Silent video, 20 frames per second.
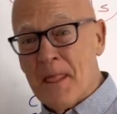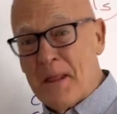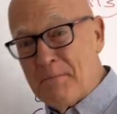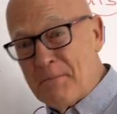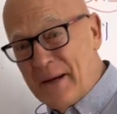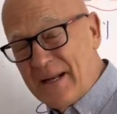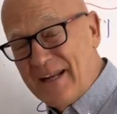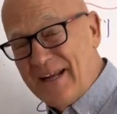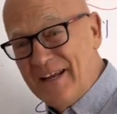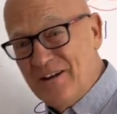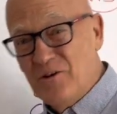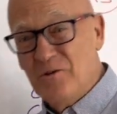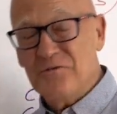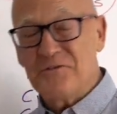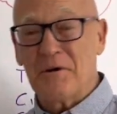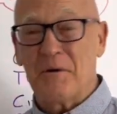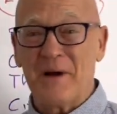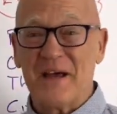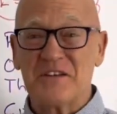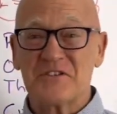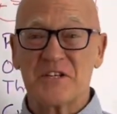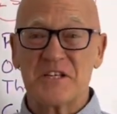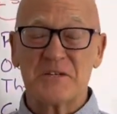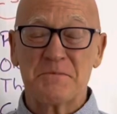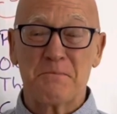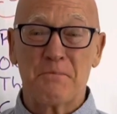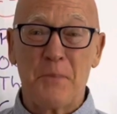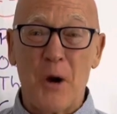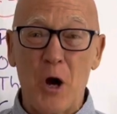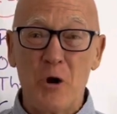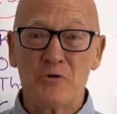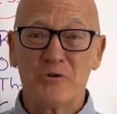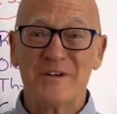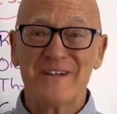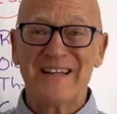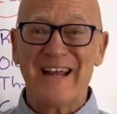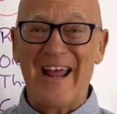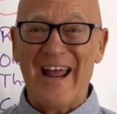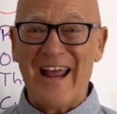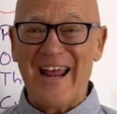But it also has these
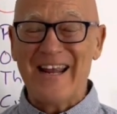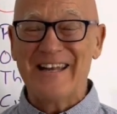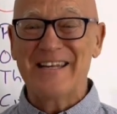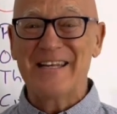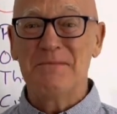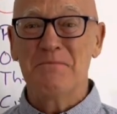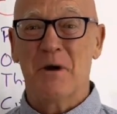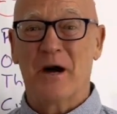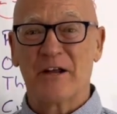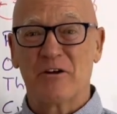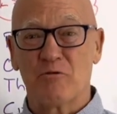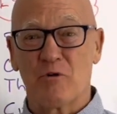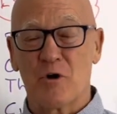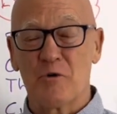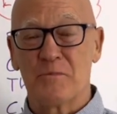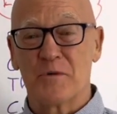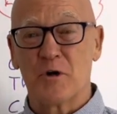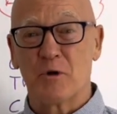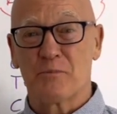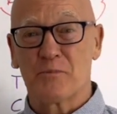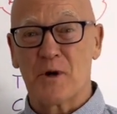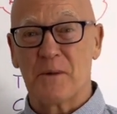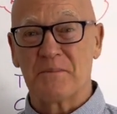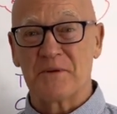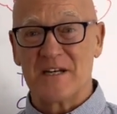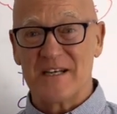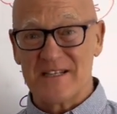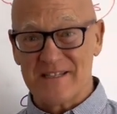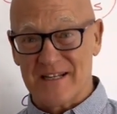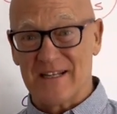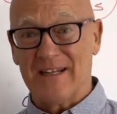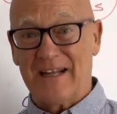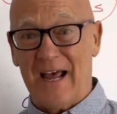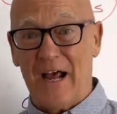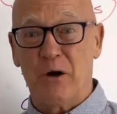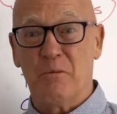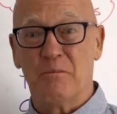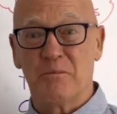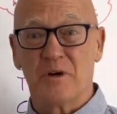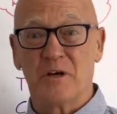potent antimicrobial properties that
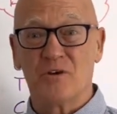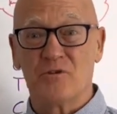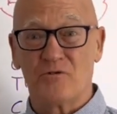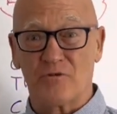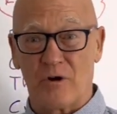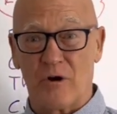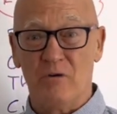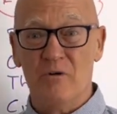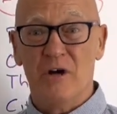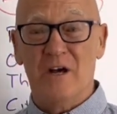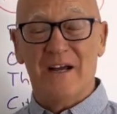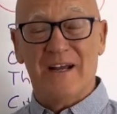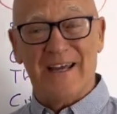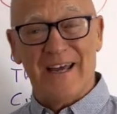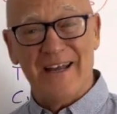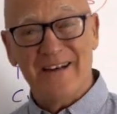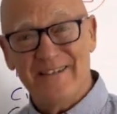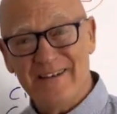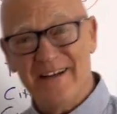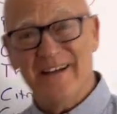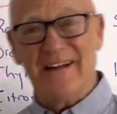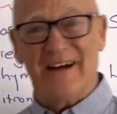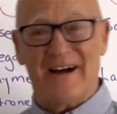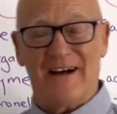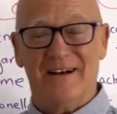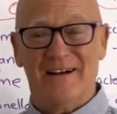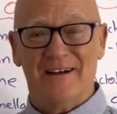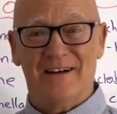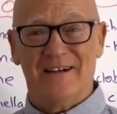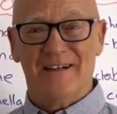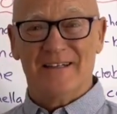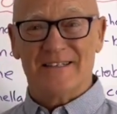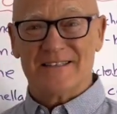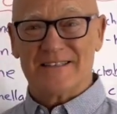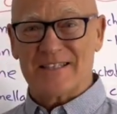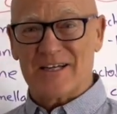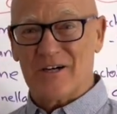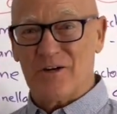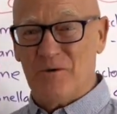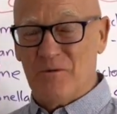help control candida.
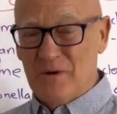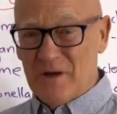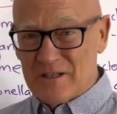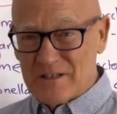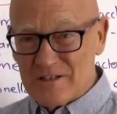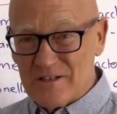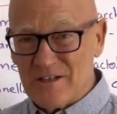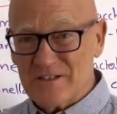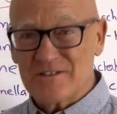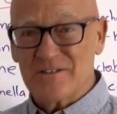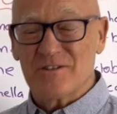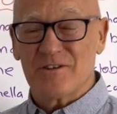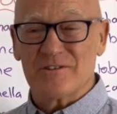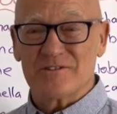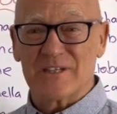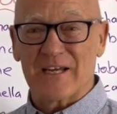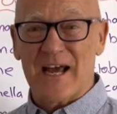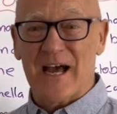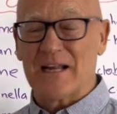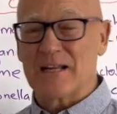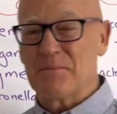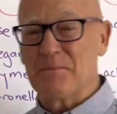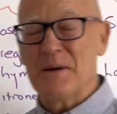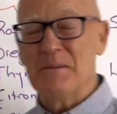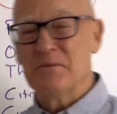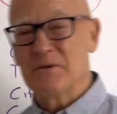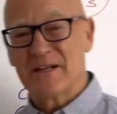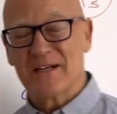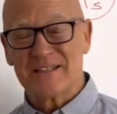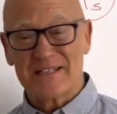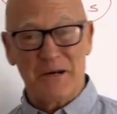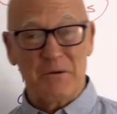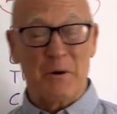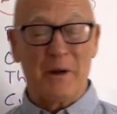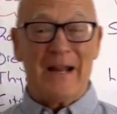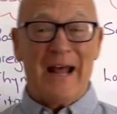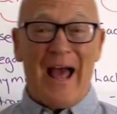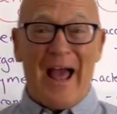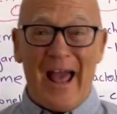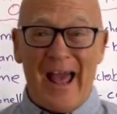So lots and lots of garlic. People are going to say,
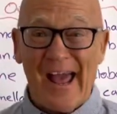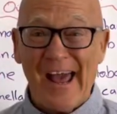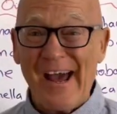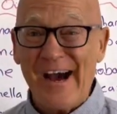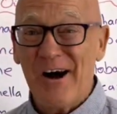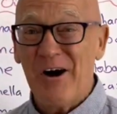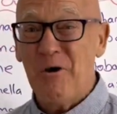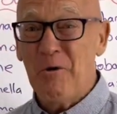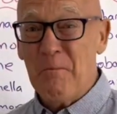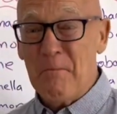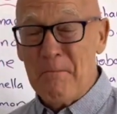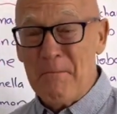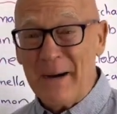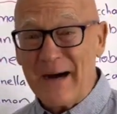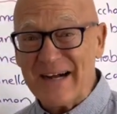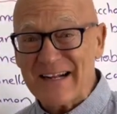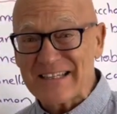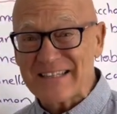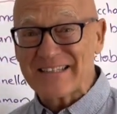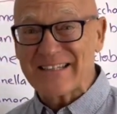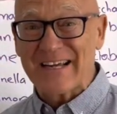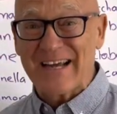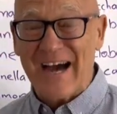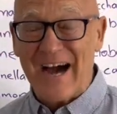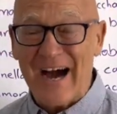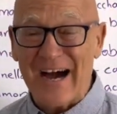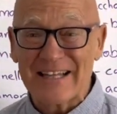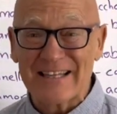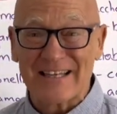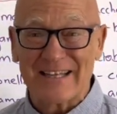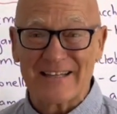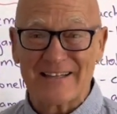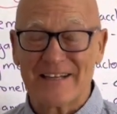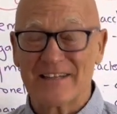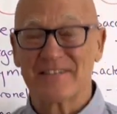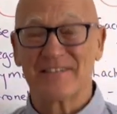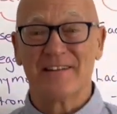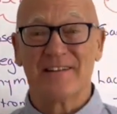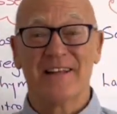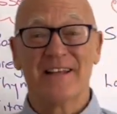well, how much garlic?
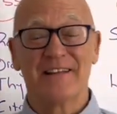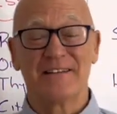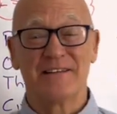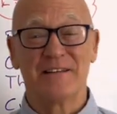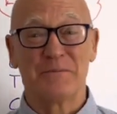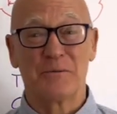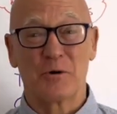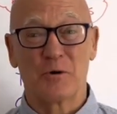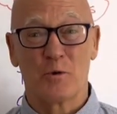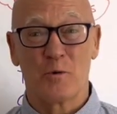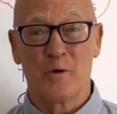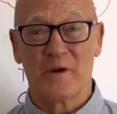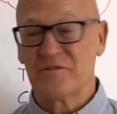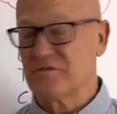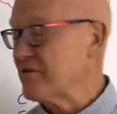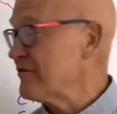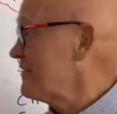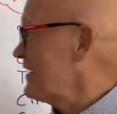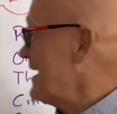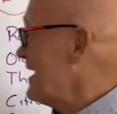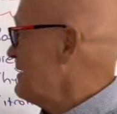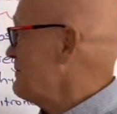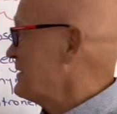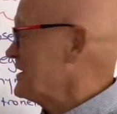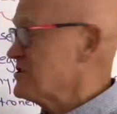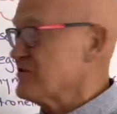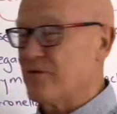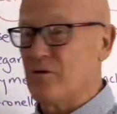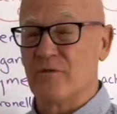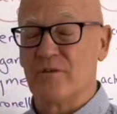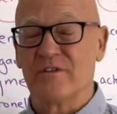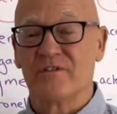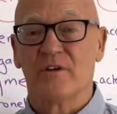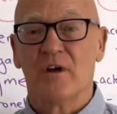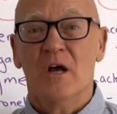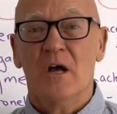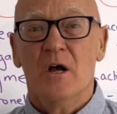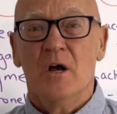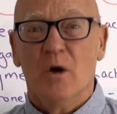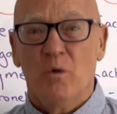They're the typical questions. And how much of all this?
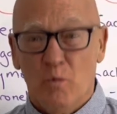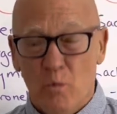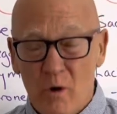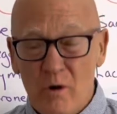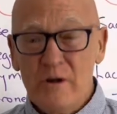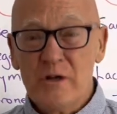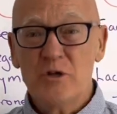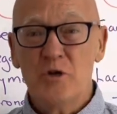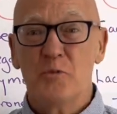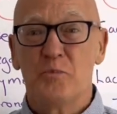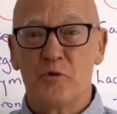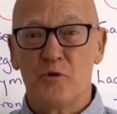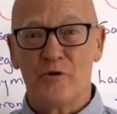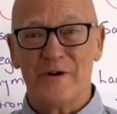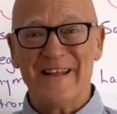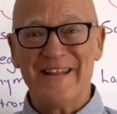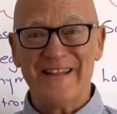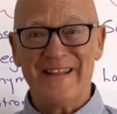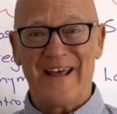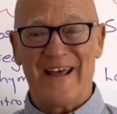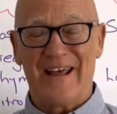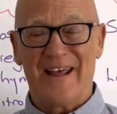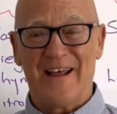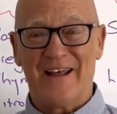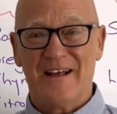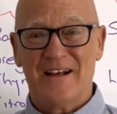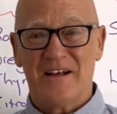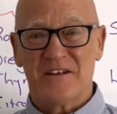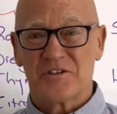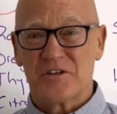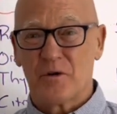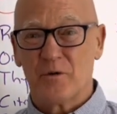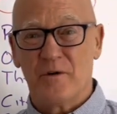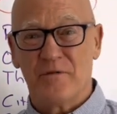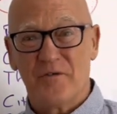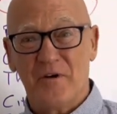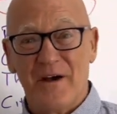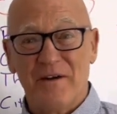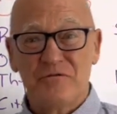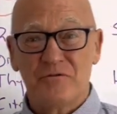What can you put in there? So if
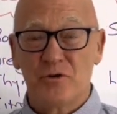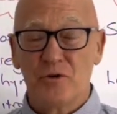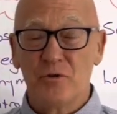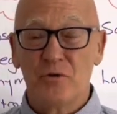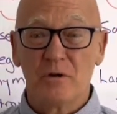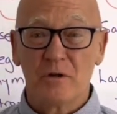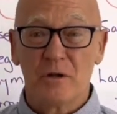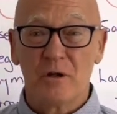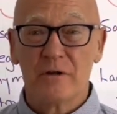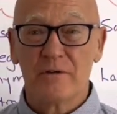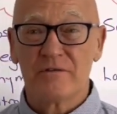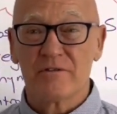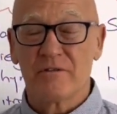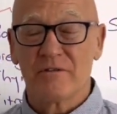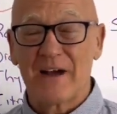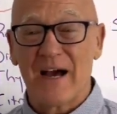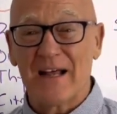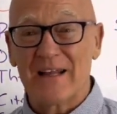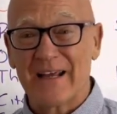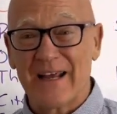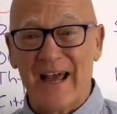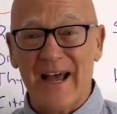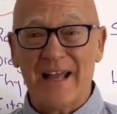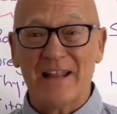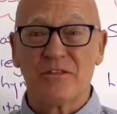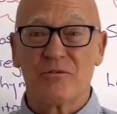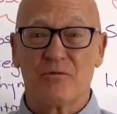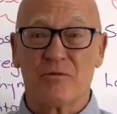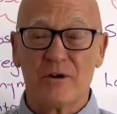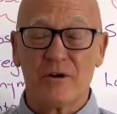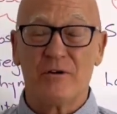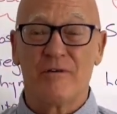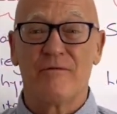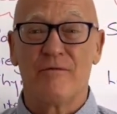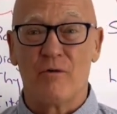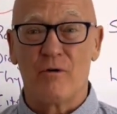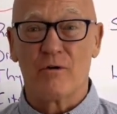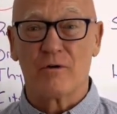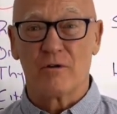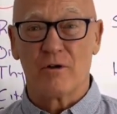you have 2 cloves of garlic, add 3 or
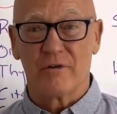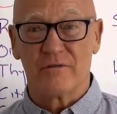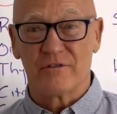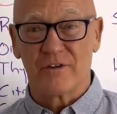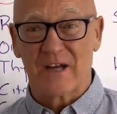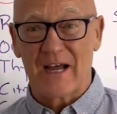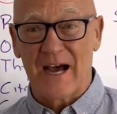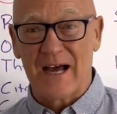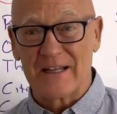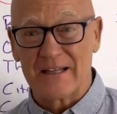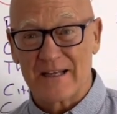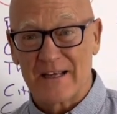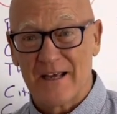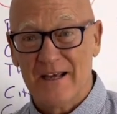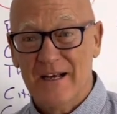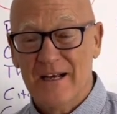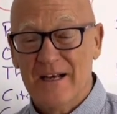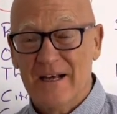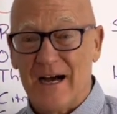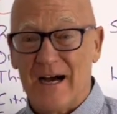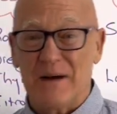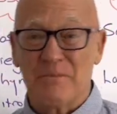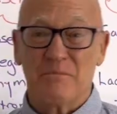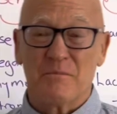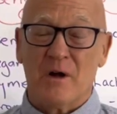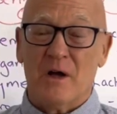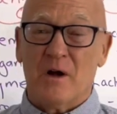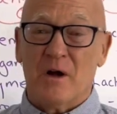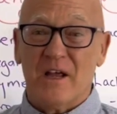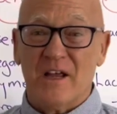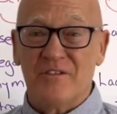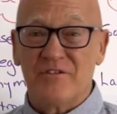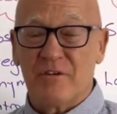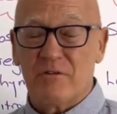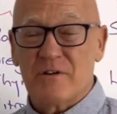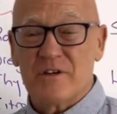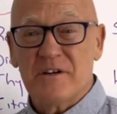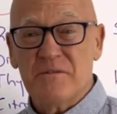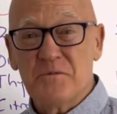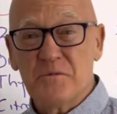4 cloves of garlic. Is there
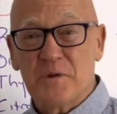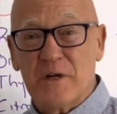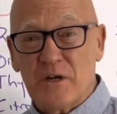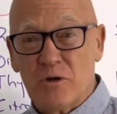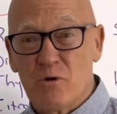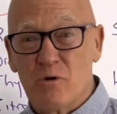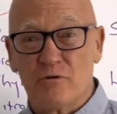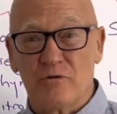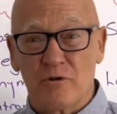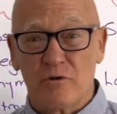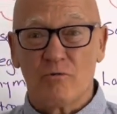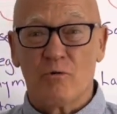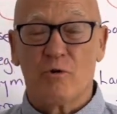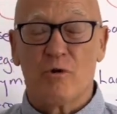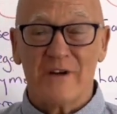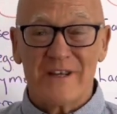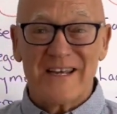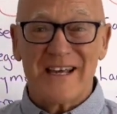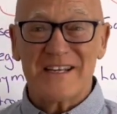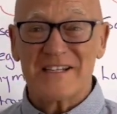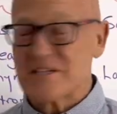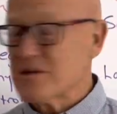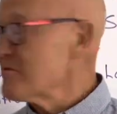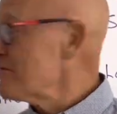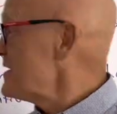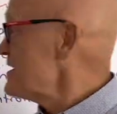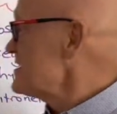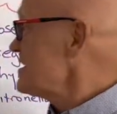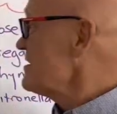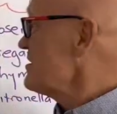a difference between cooked and raw? Yes, there is.